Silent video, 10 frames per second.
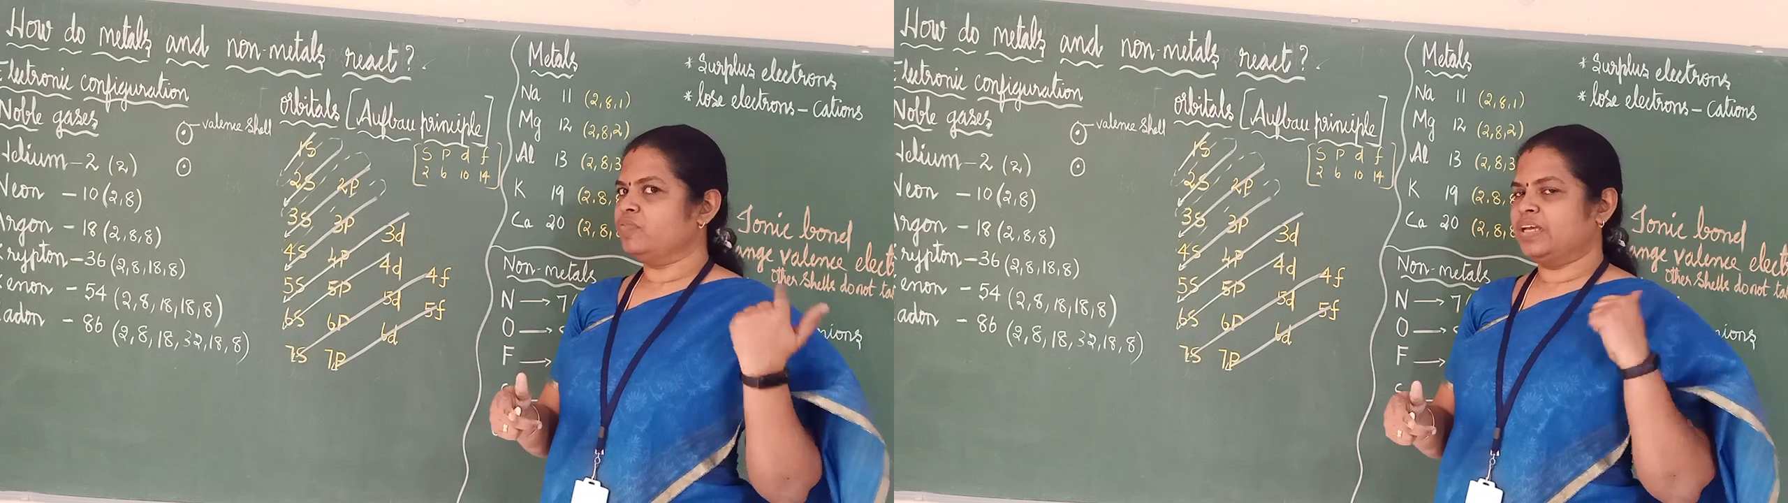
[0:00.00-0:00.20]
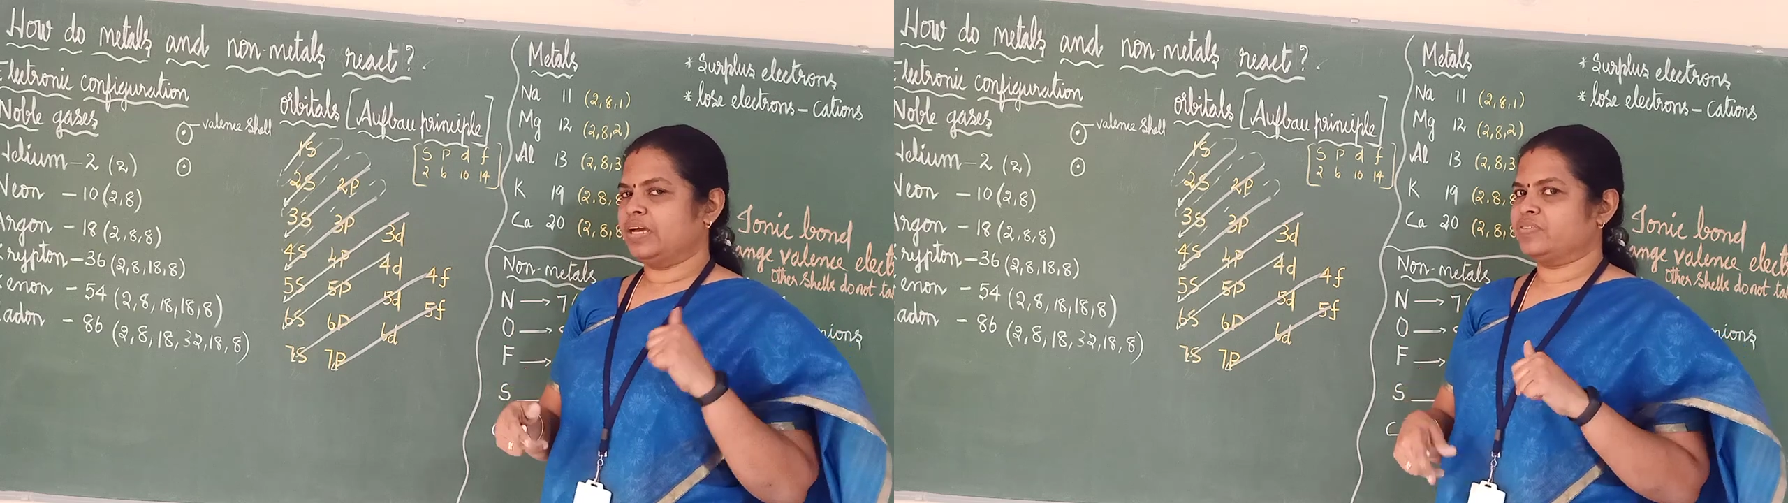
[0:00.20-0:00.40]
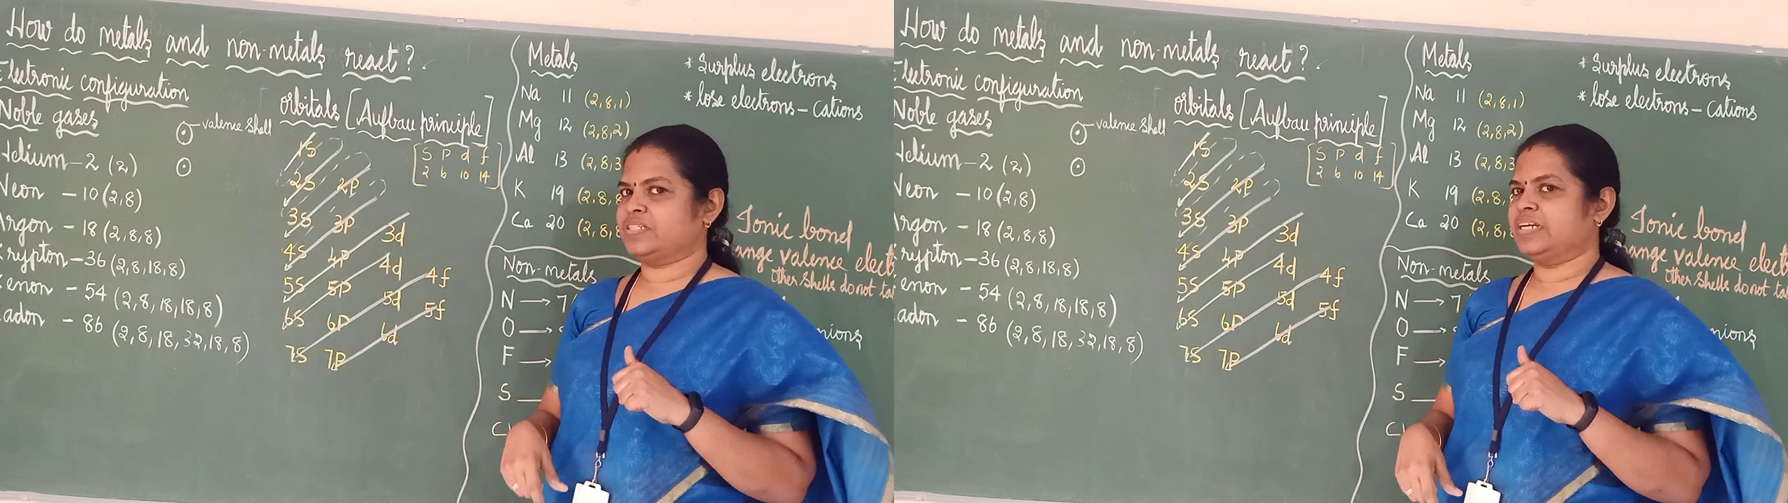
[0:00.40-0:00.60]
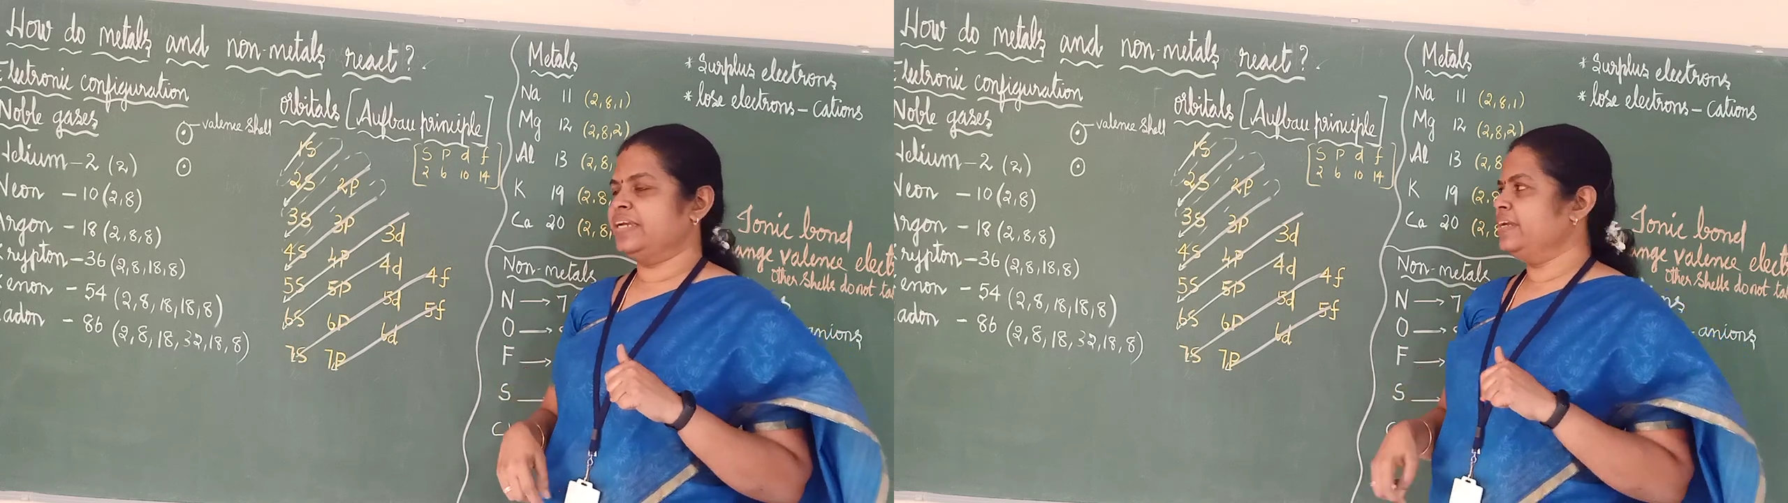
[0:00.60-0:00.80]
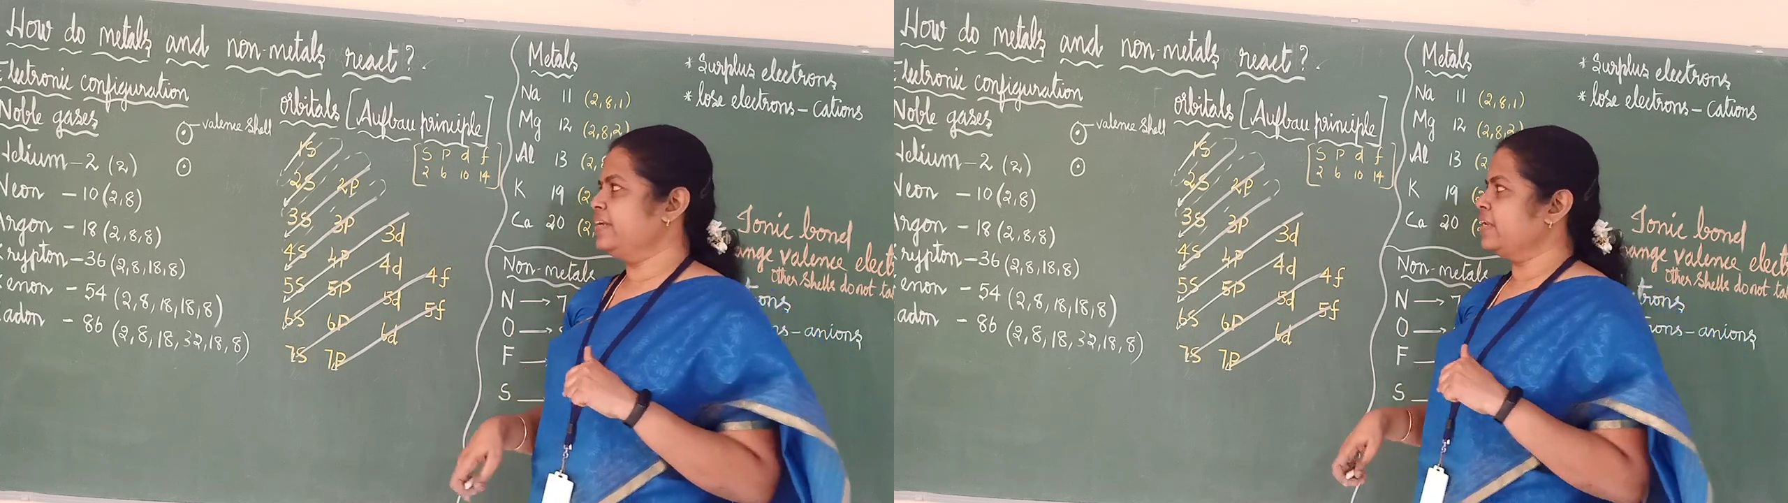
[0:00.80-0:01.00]
we have
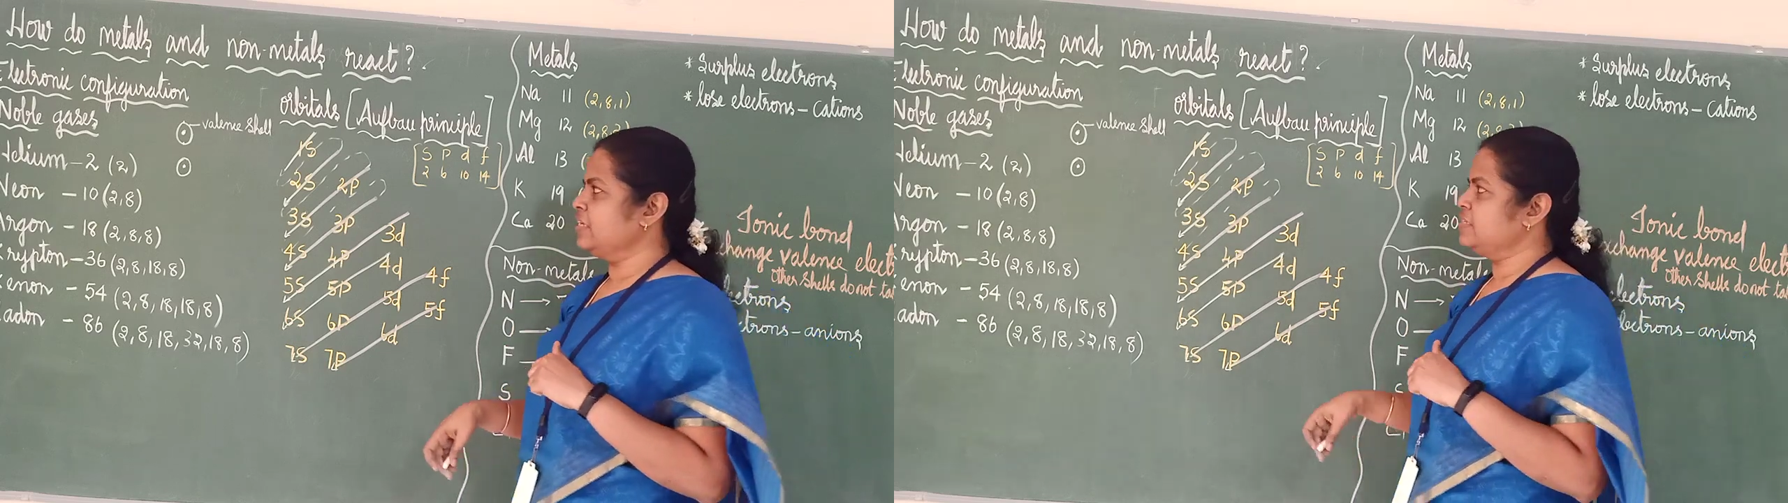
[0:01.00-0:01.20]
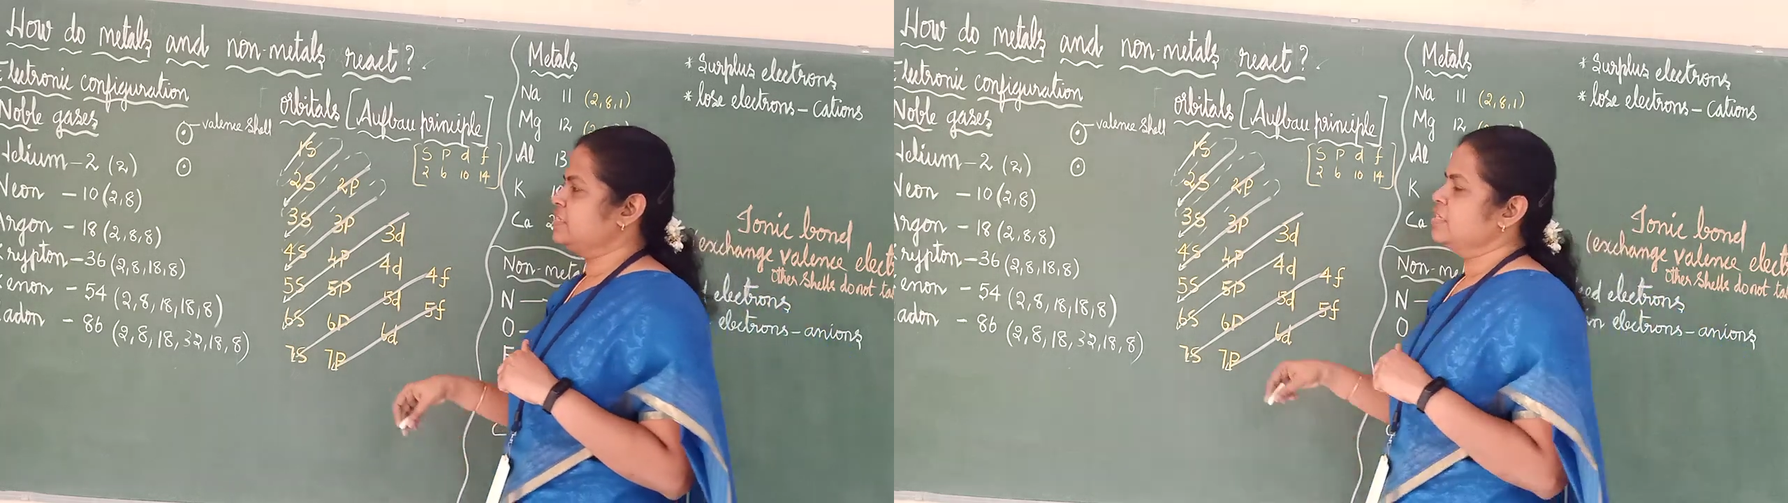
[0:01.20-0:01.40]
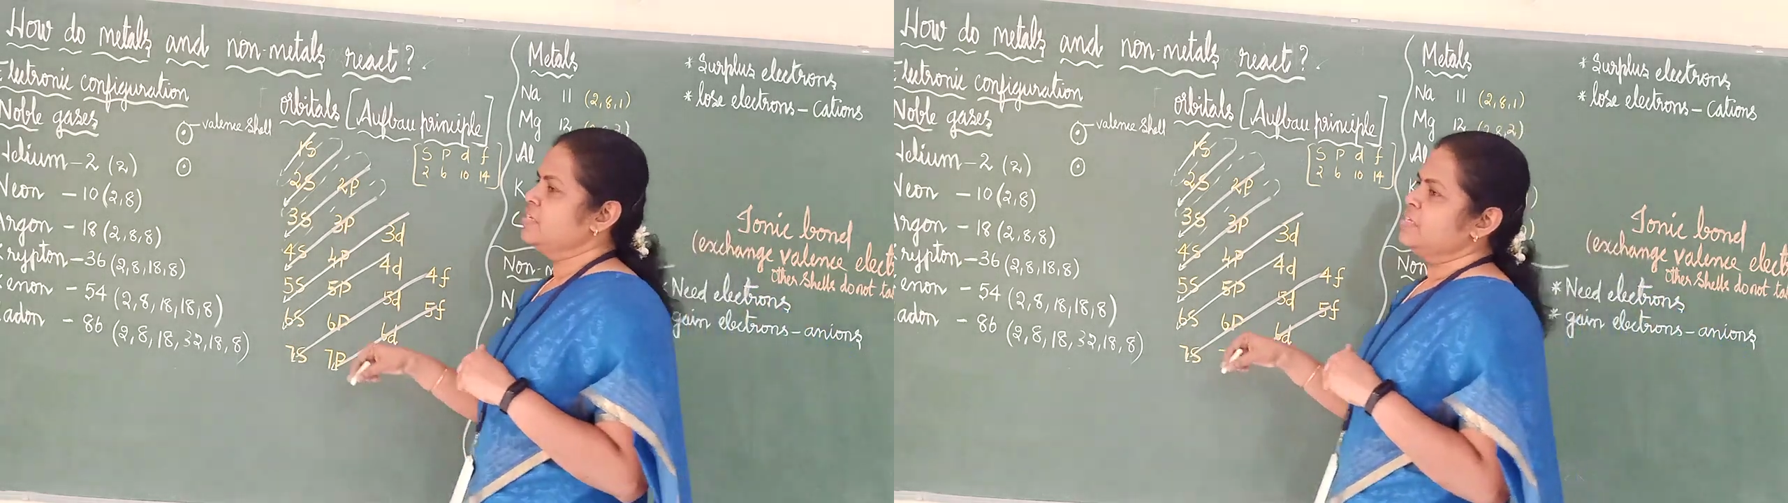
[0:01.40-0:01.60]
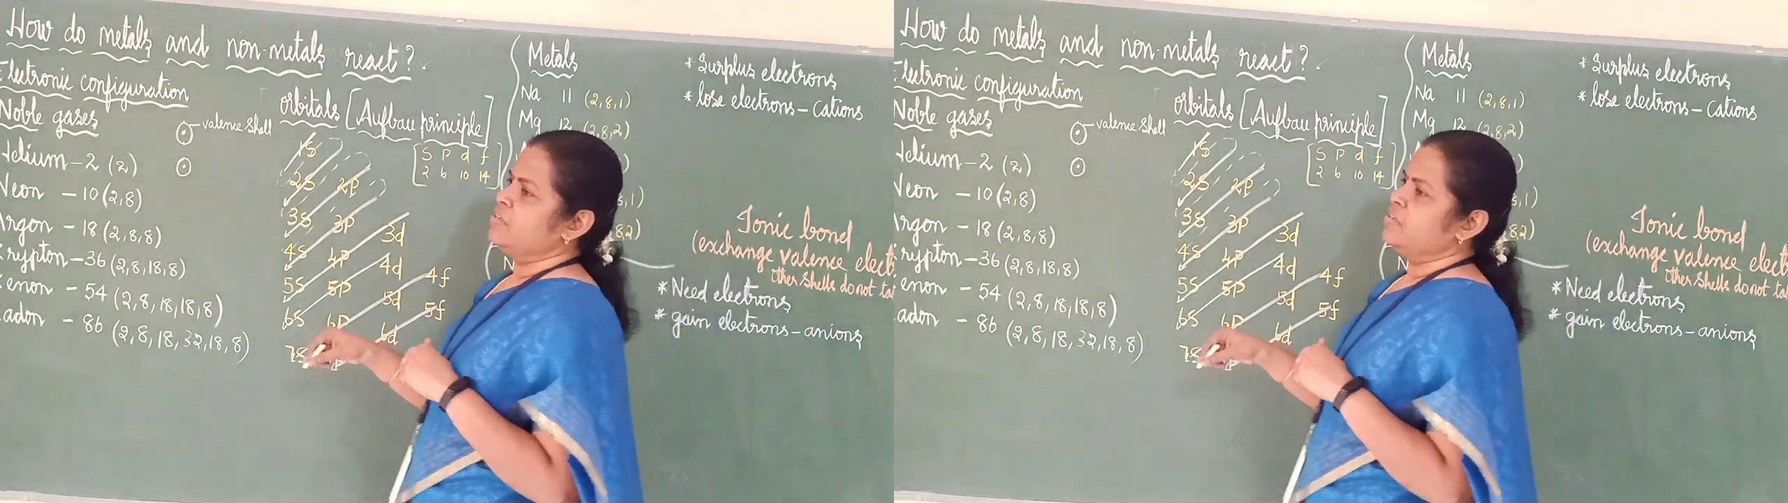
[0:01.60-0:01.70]
studied, right?